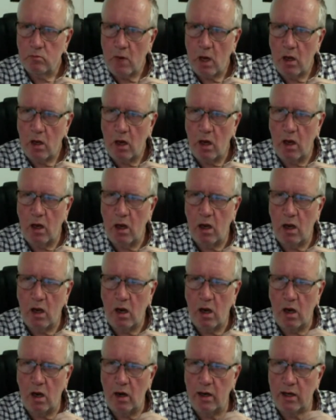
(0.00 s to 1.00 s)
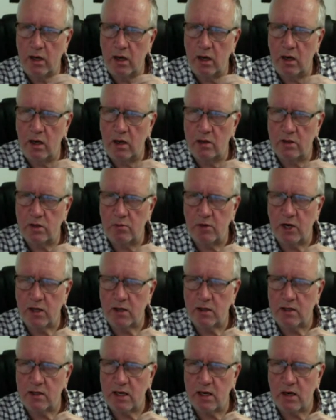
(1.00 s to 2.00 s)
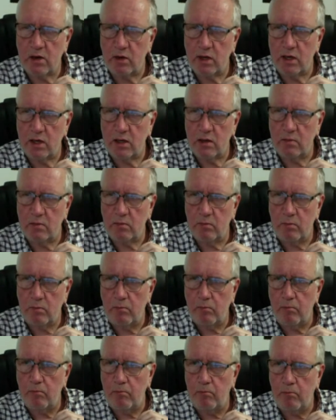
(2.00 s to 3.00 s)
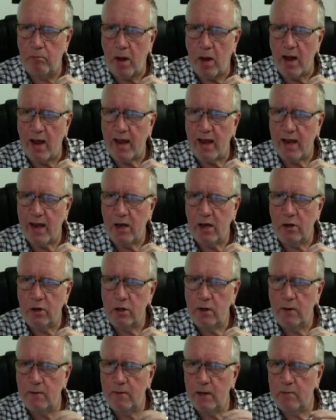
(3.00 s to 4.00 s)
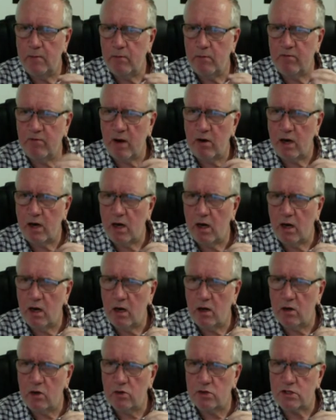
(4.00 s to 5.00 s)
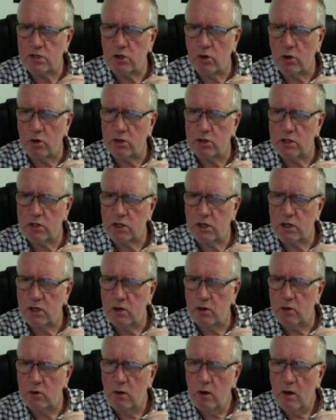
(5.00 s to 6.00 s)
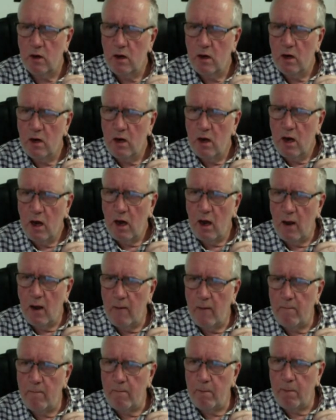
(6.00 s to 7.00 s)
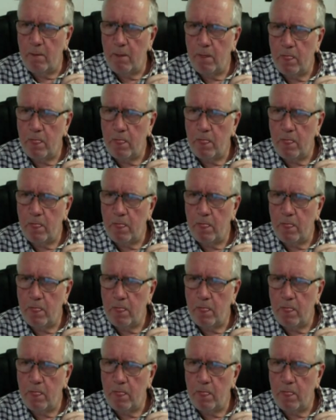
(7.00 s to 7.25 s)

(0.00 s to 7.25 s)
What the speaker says: Hi, Dominic down in Bayern in Bavaria. Grüß Gott to you. Hello,